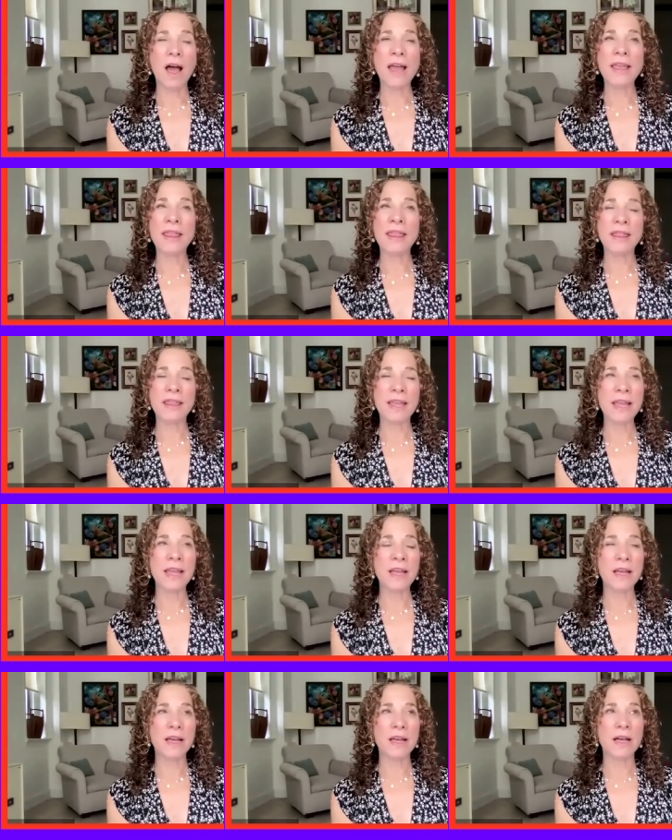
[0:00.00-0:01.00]
i
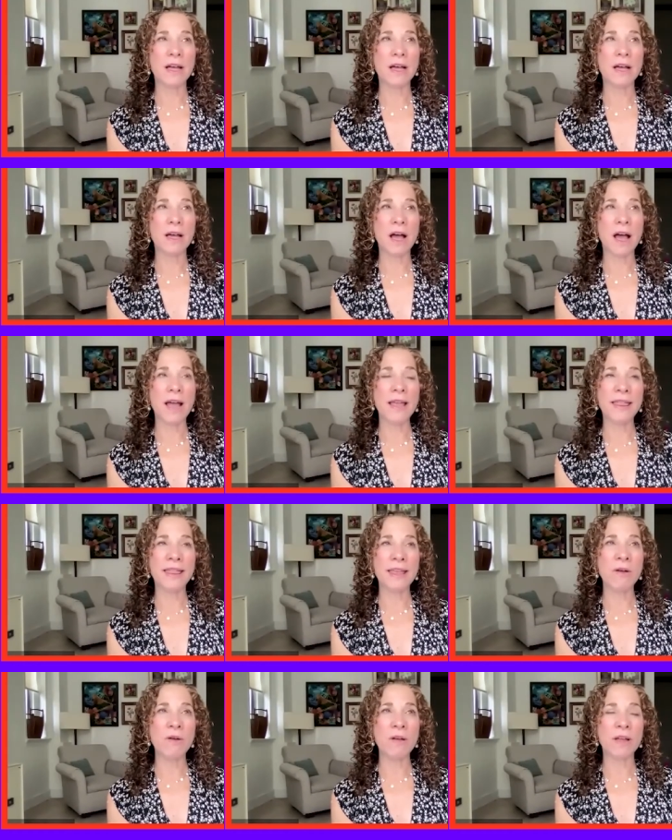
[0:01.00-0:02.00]
think I
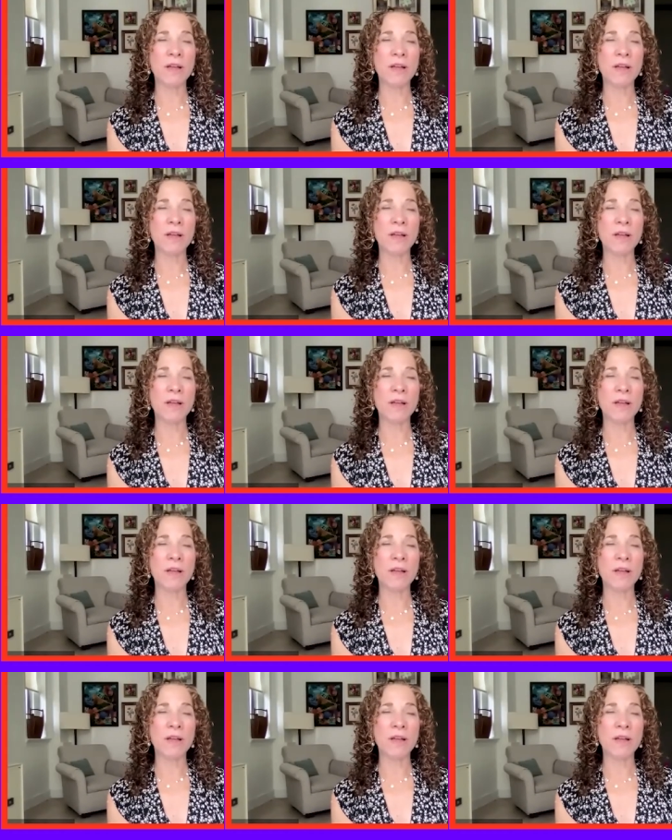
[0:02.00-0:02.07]
think